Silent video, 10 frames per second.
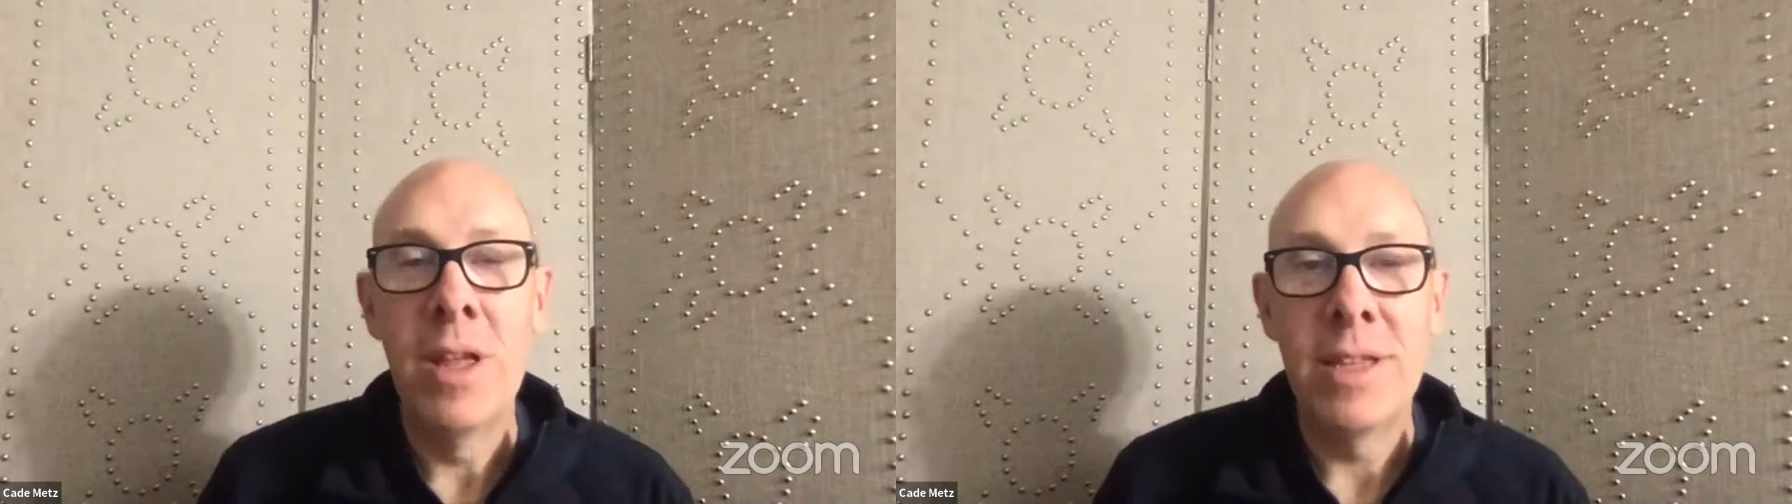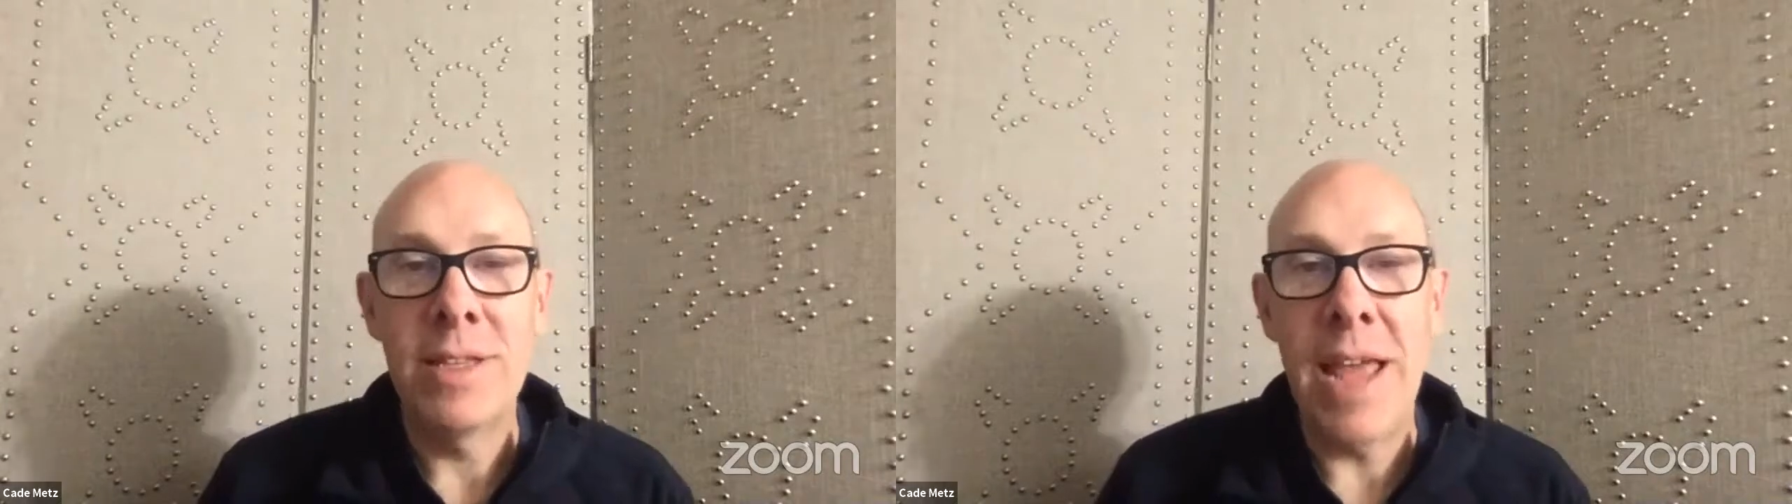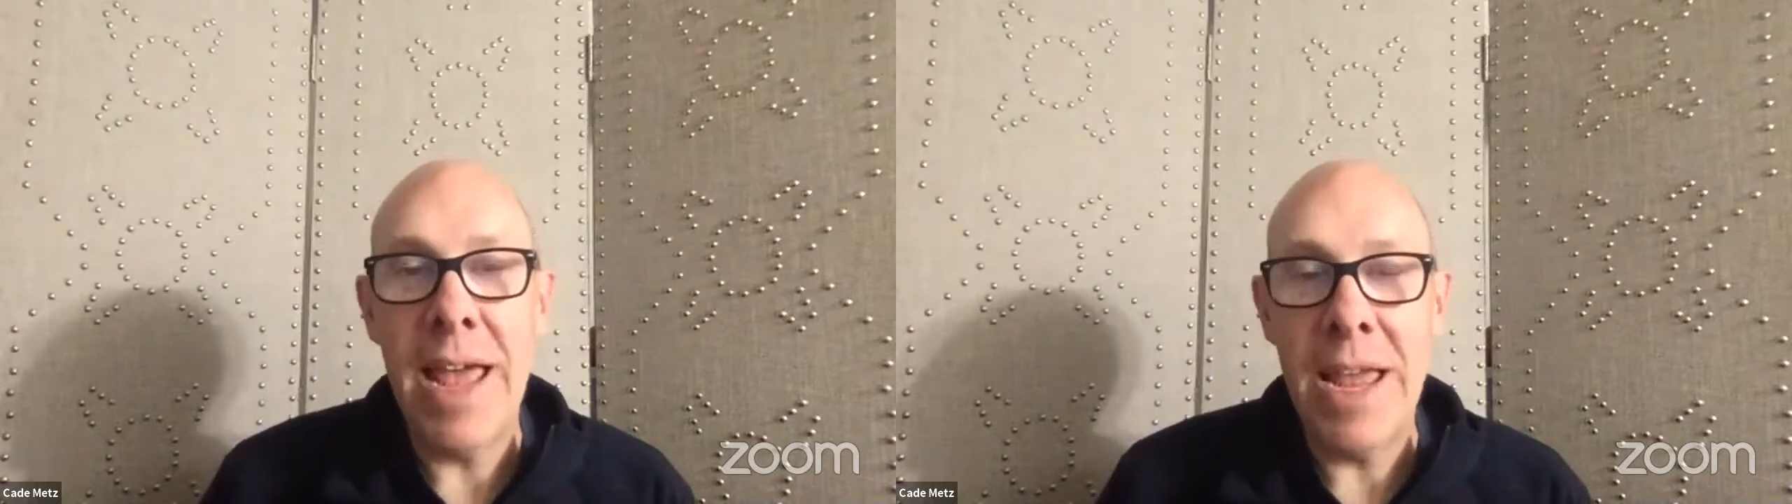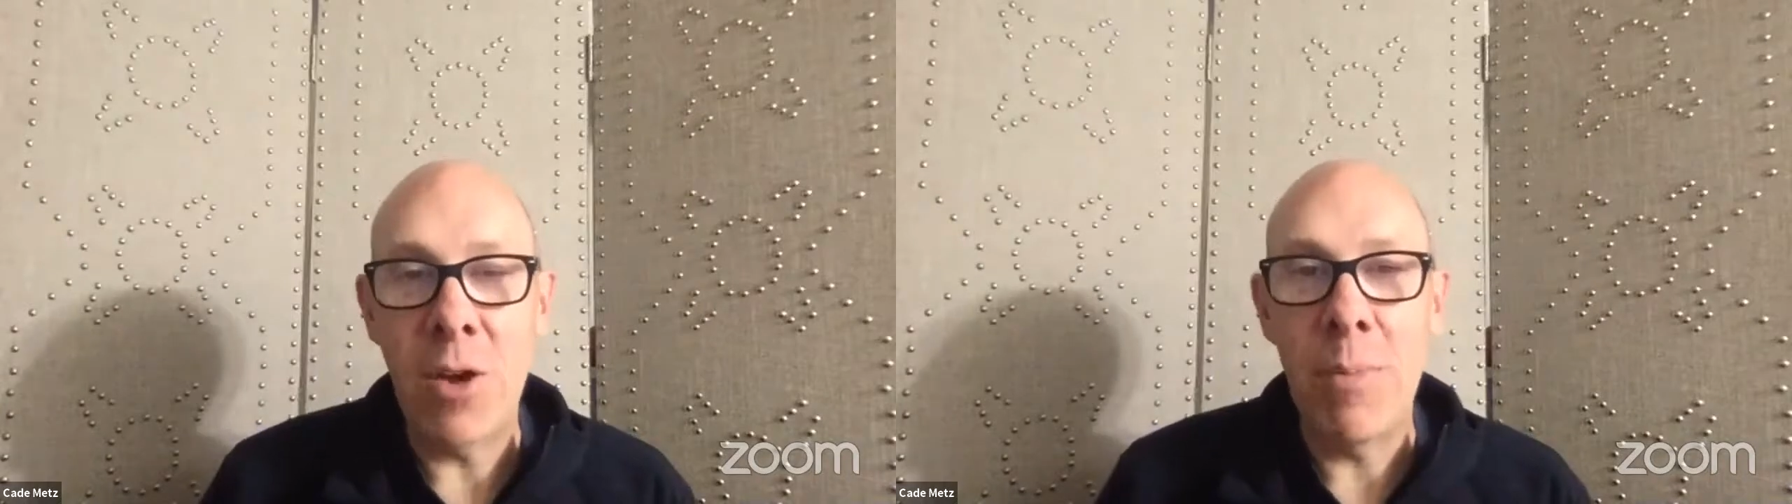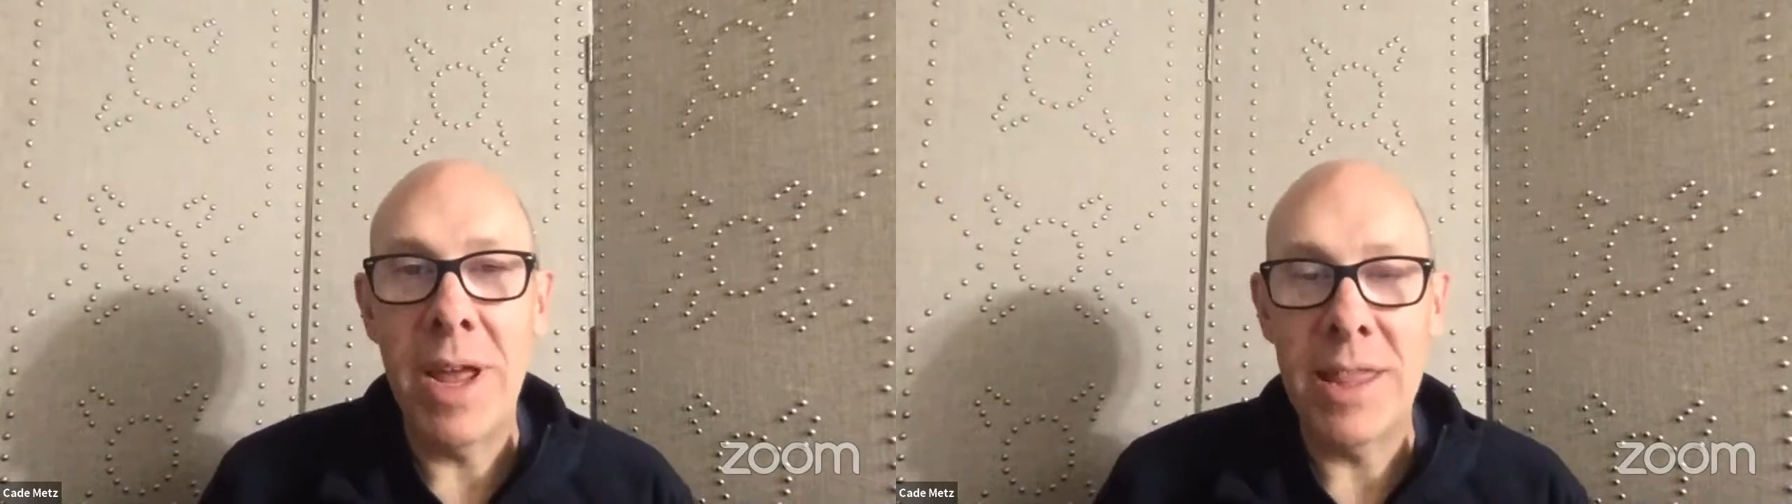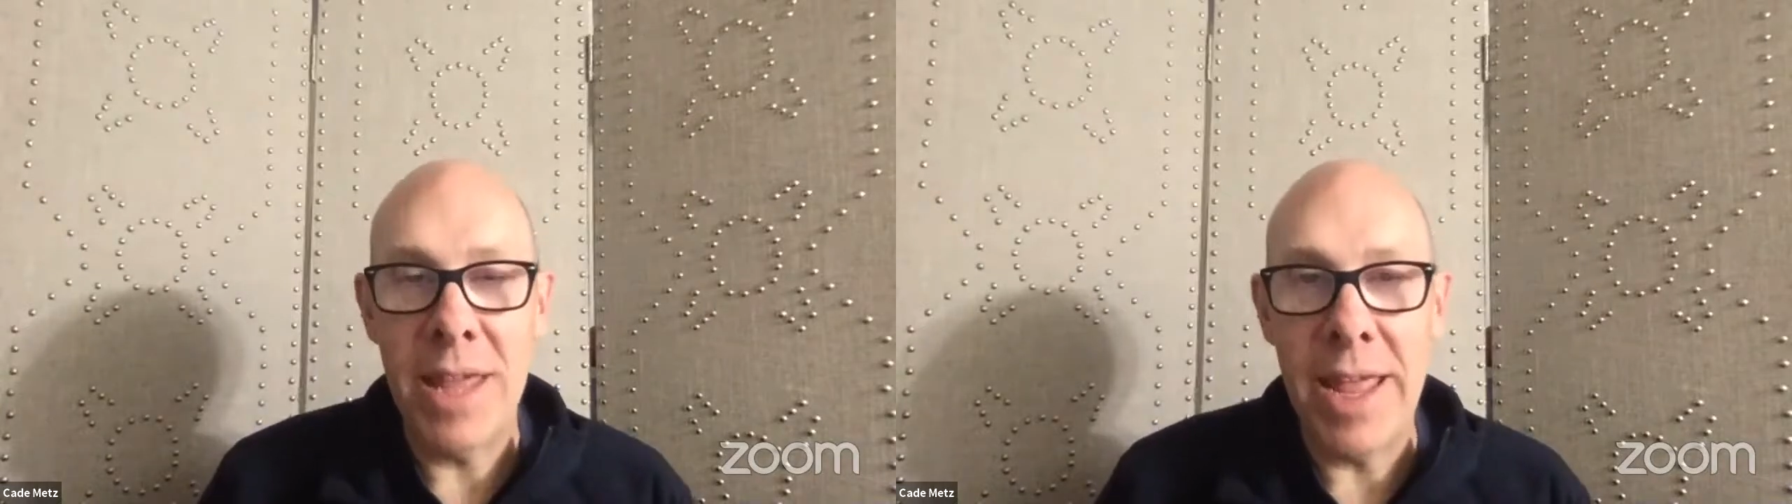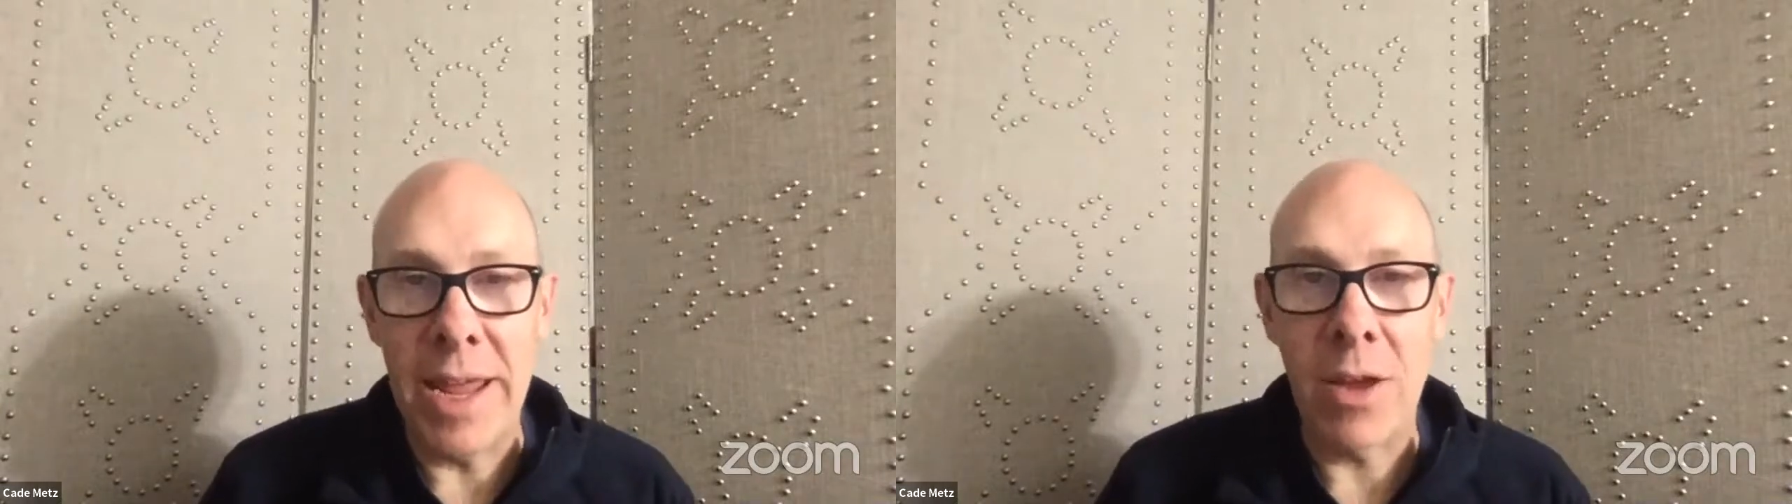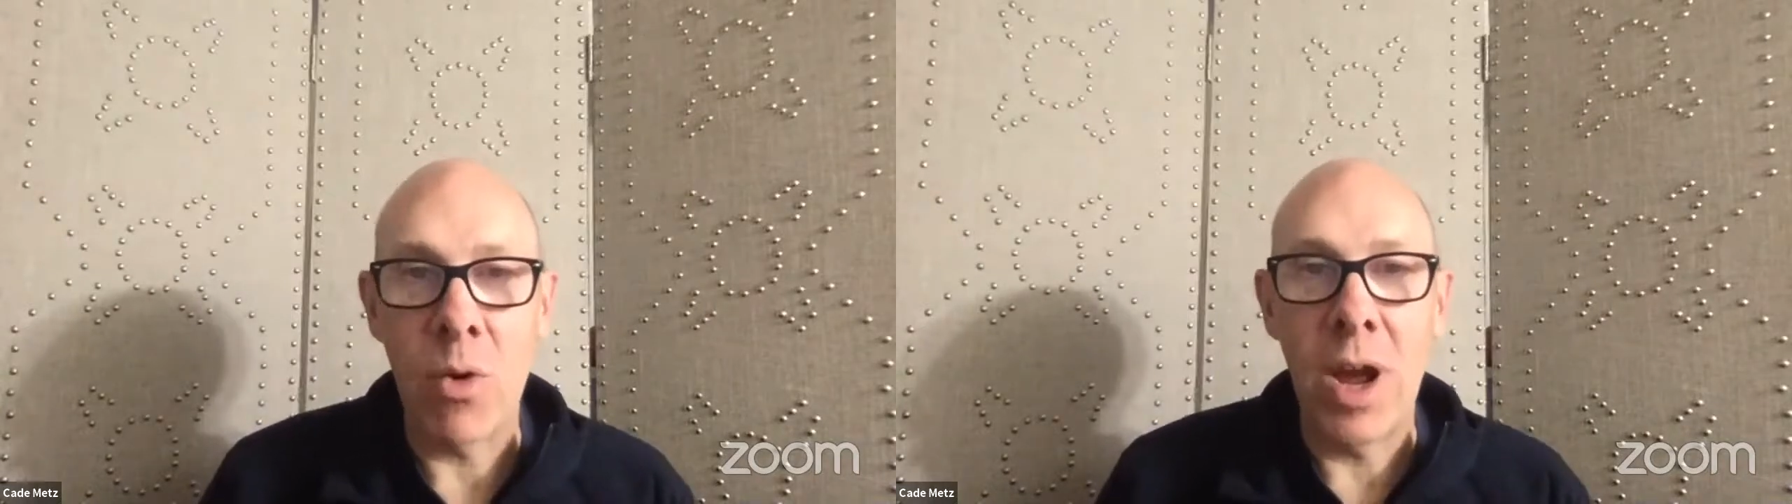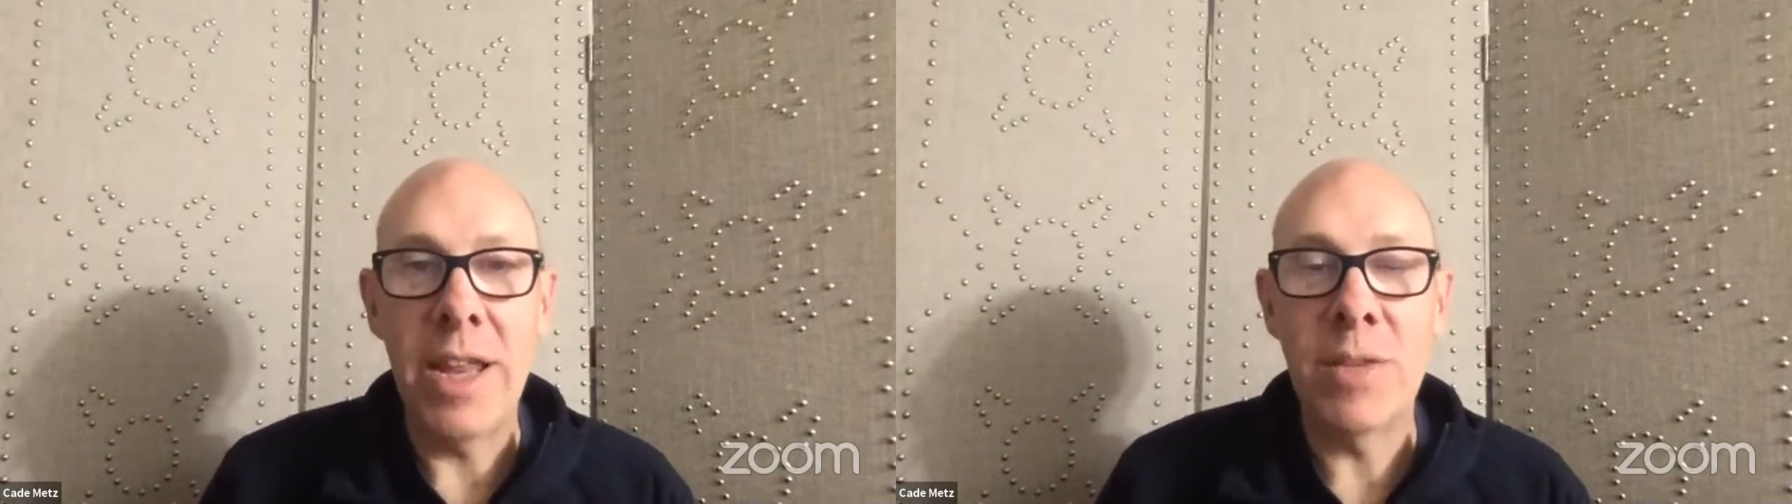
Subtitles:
say or may think, right?